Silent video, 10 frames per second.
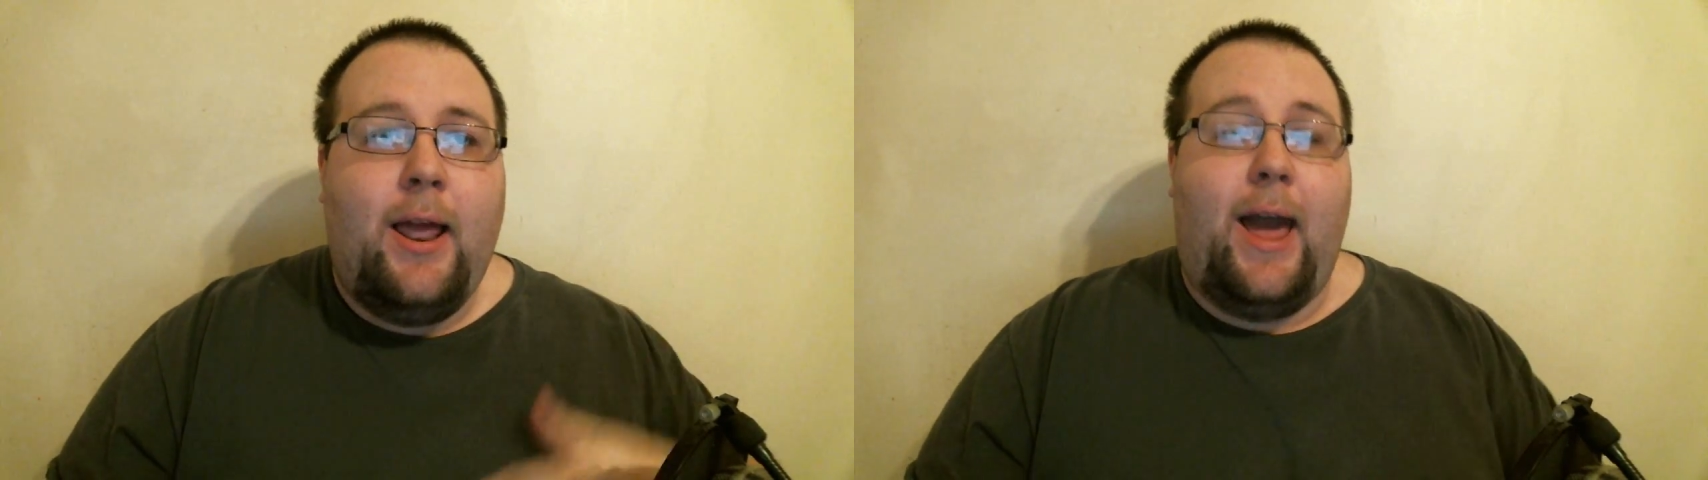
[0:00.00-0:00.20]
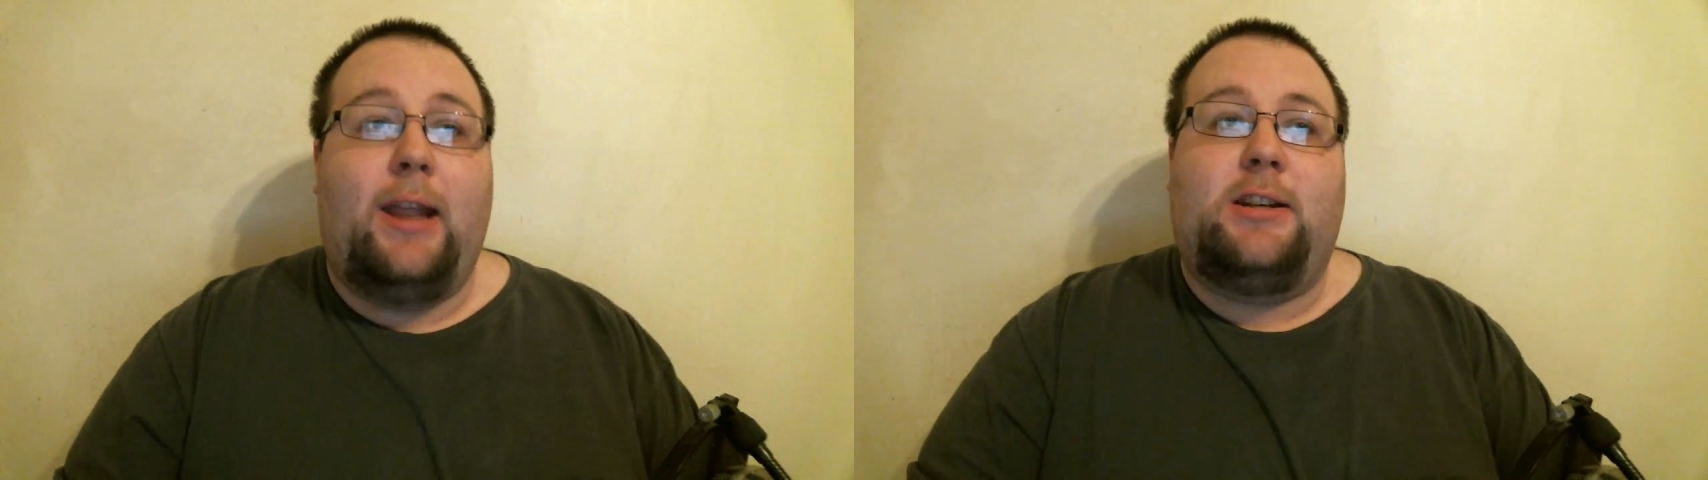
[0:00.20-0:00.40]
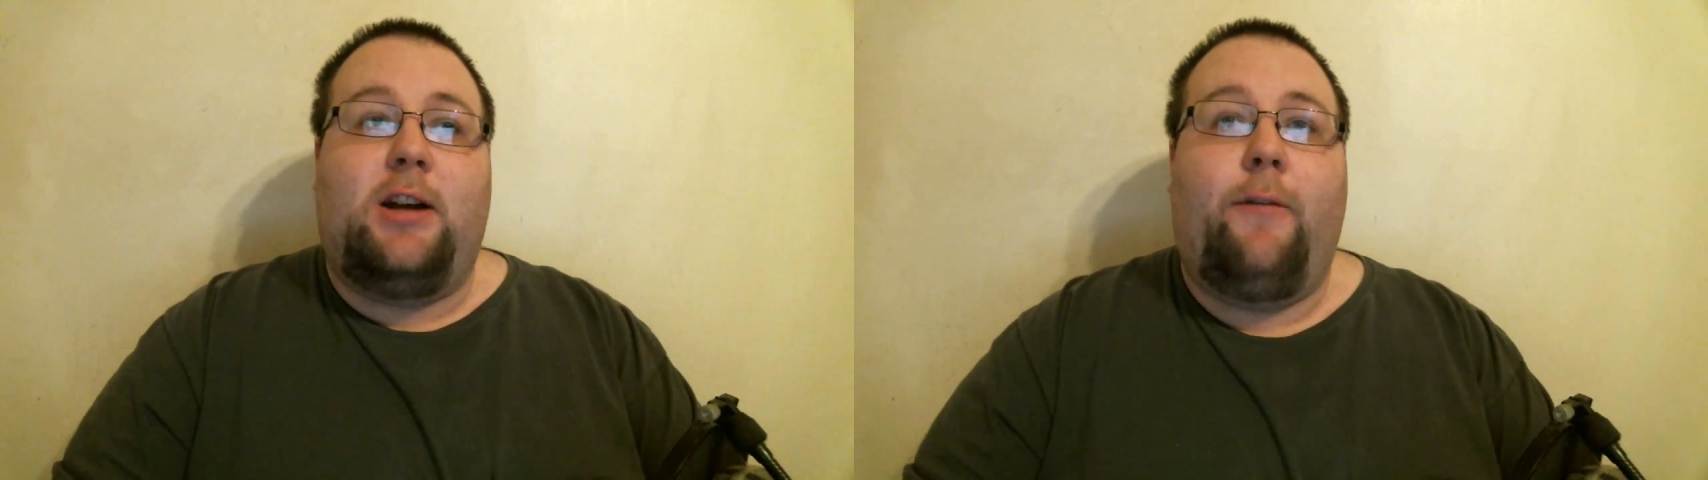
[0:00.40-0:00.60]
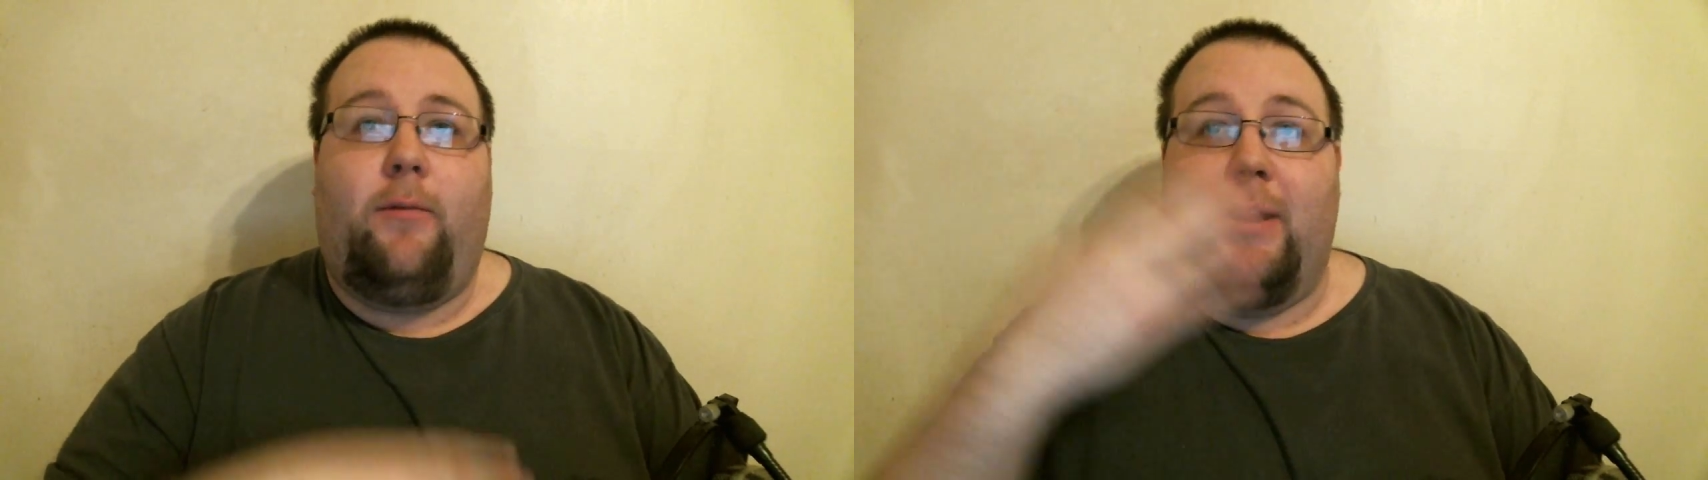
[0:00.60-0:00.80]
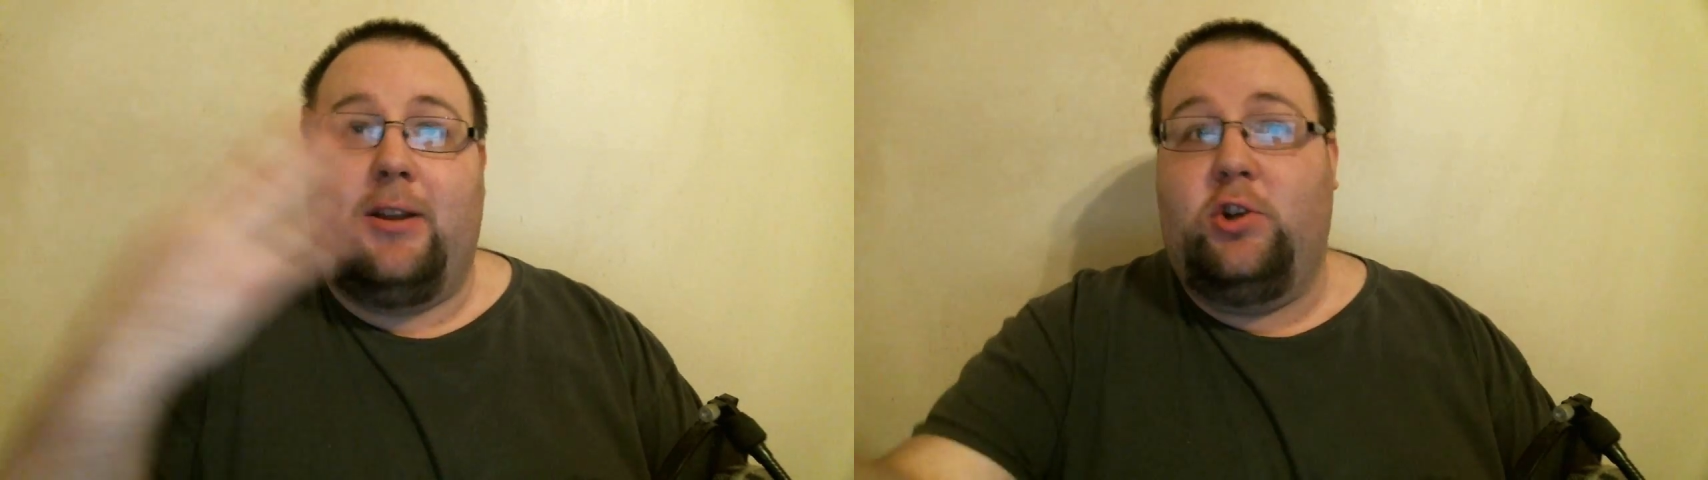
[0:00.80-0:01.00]
and it's gone from
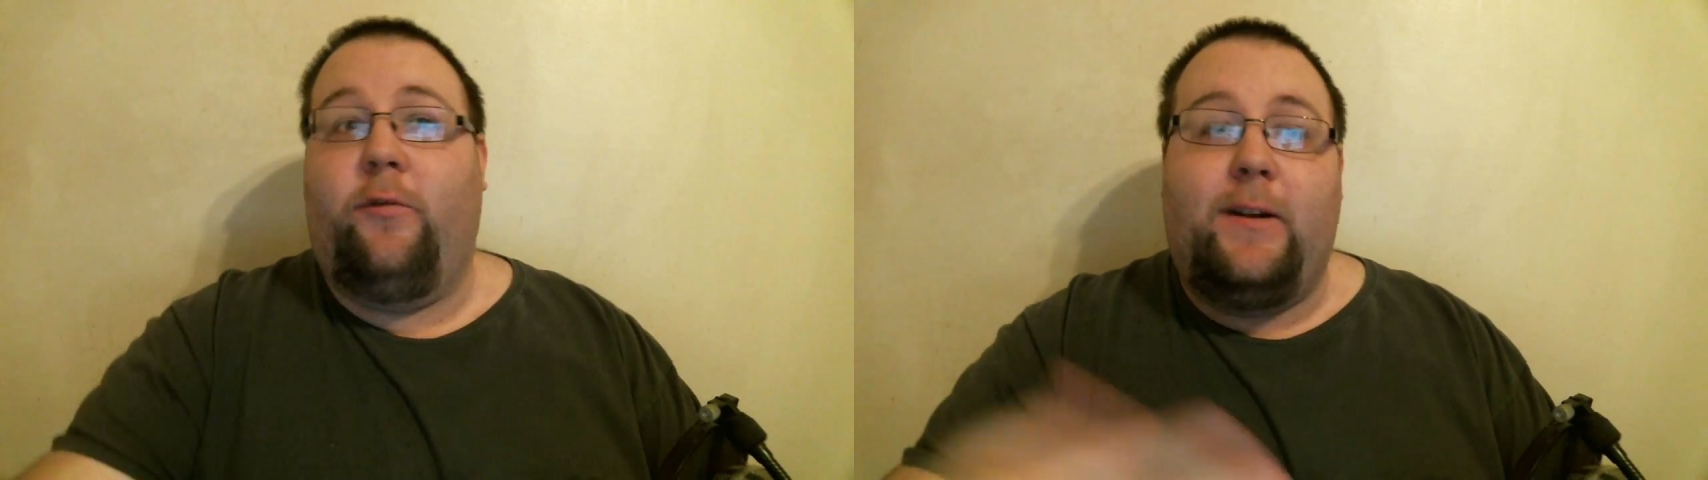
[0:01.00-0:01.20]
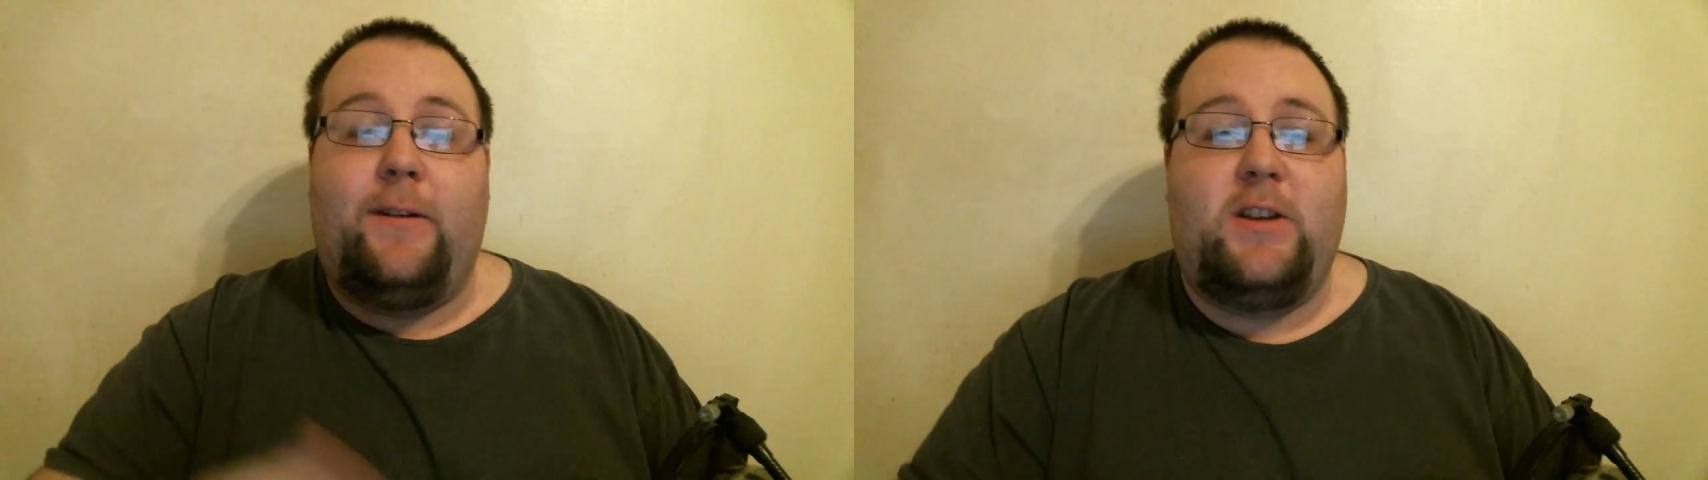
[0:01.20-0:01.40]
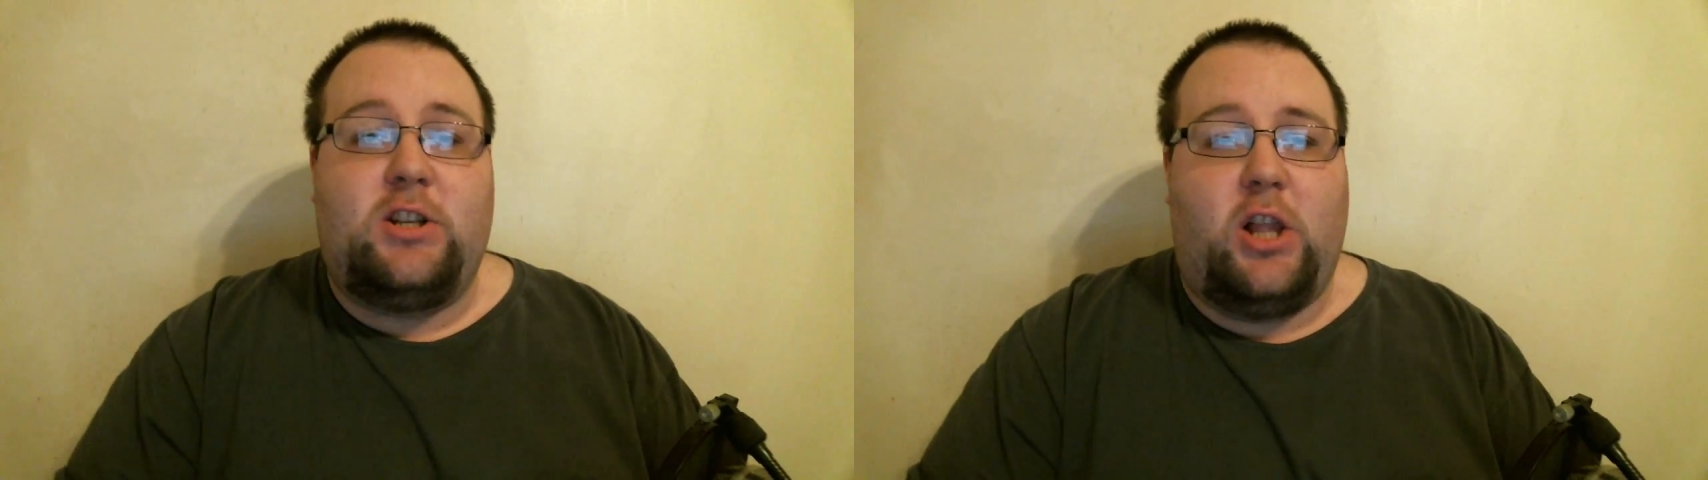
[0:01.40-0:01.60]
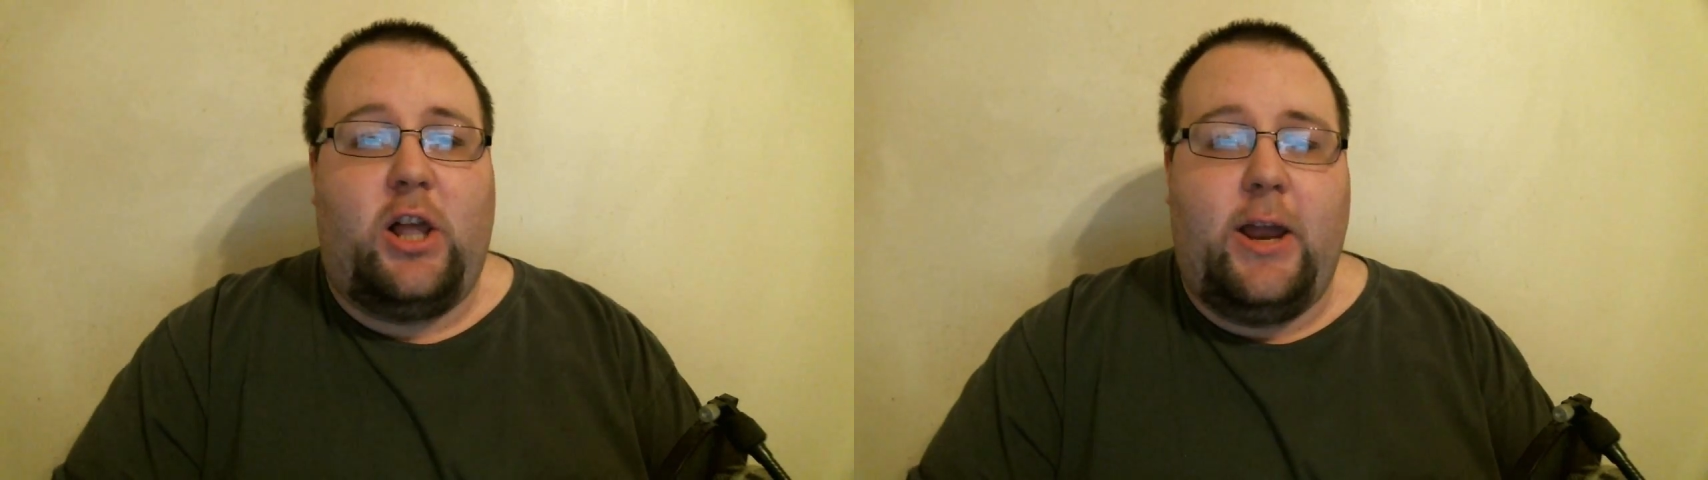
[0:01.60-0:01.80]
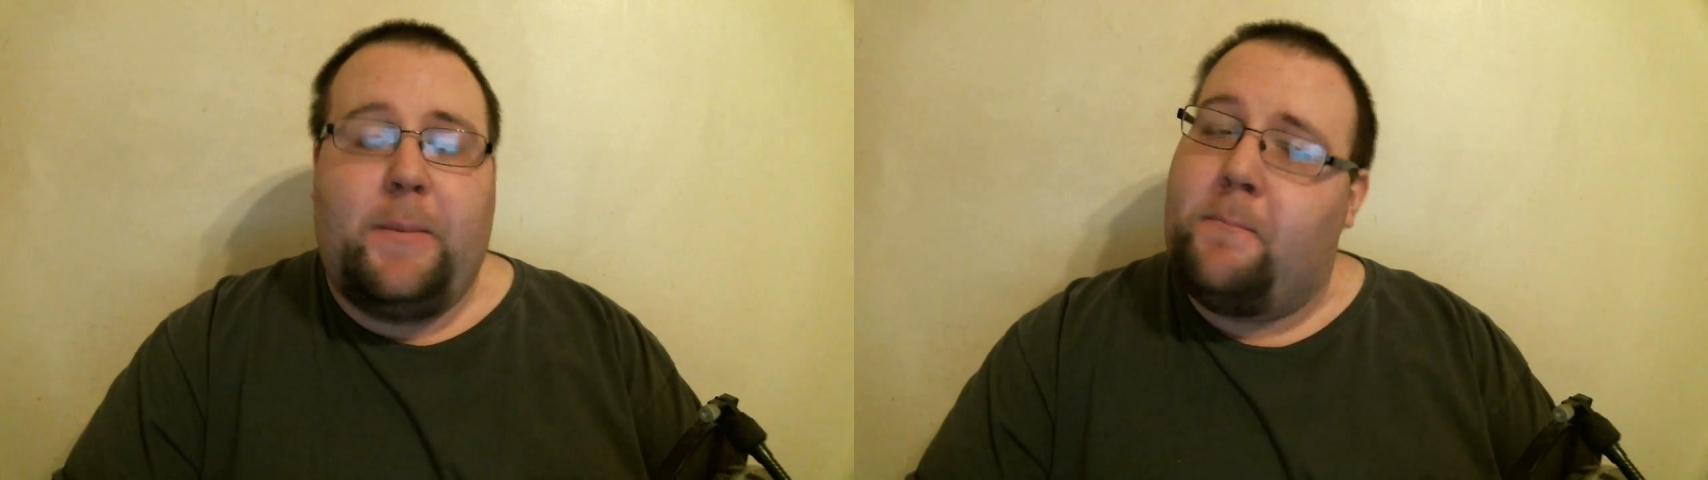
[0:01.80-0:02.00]
like $250 to like